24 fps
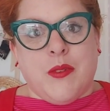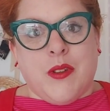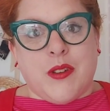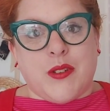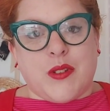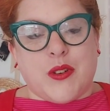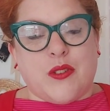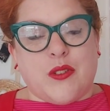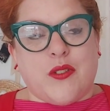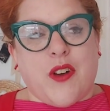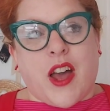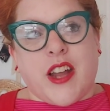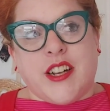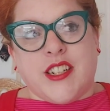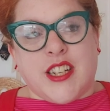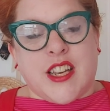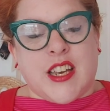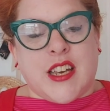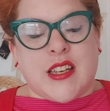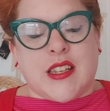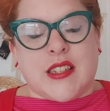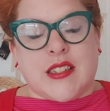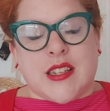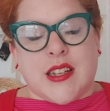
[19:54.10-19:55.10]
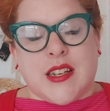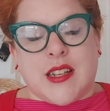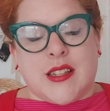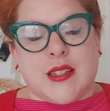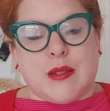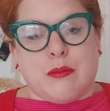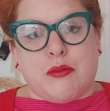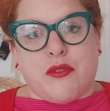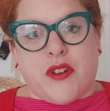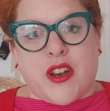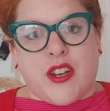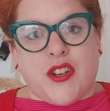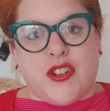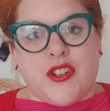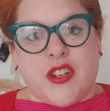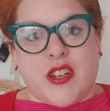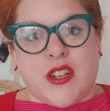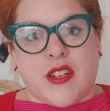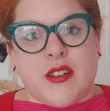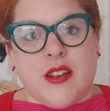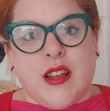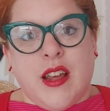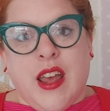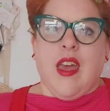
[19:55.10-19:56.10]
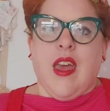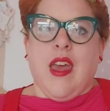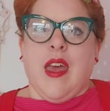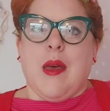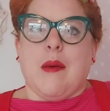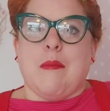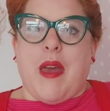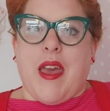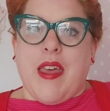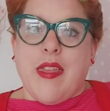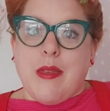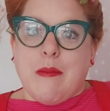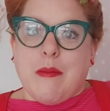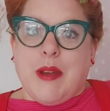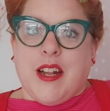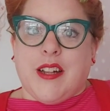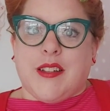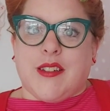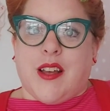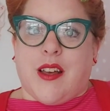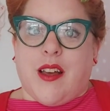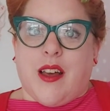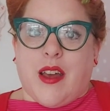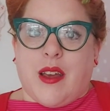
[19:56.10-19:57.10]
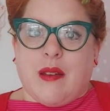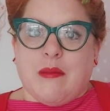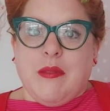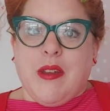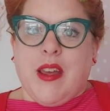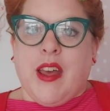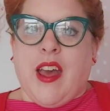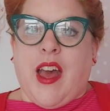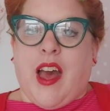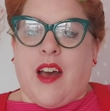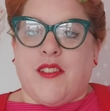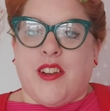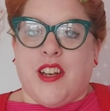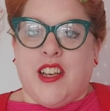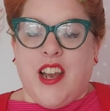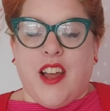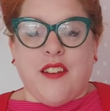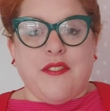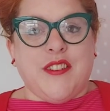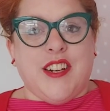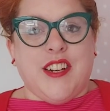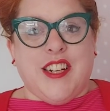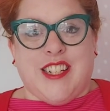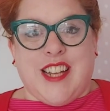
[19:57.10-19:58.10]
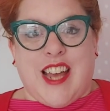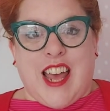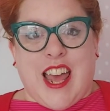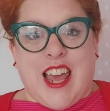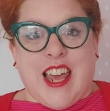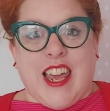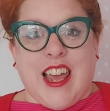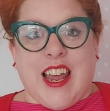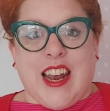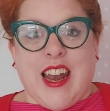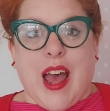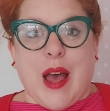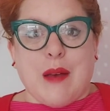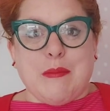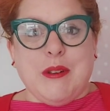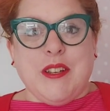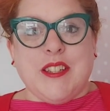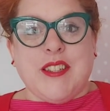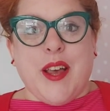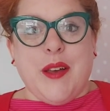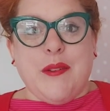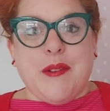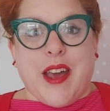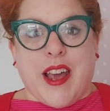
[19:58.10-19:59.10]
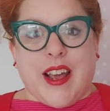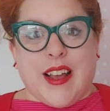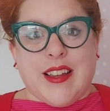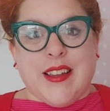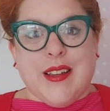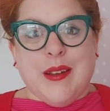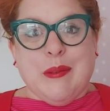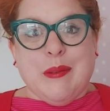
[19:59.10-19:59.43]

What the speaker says: sort of ideas and inspiration. In the meantime, have a lovely day and happy sewing.